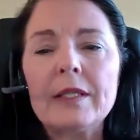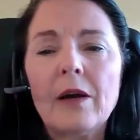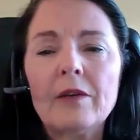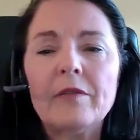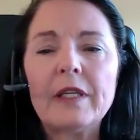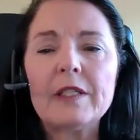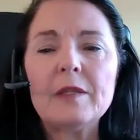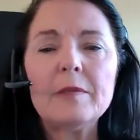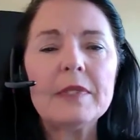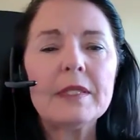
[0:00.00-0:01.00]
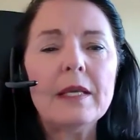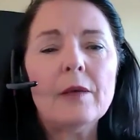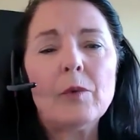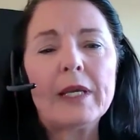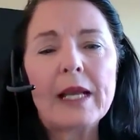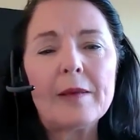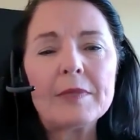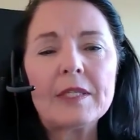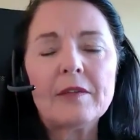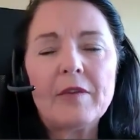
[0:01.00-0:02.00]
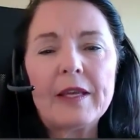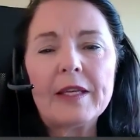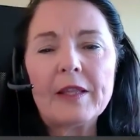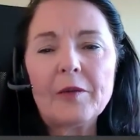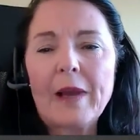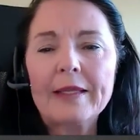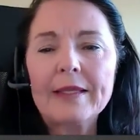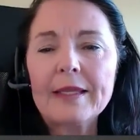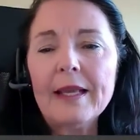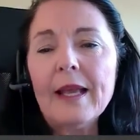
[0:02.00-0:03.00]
on victims when it comes to defending their rights.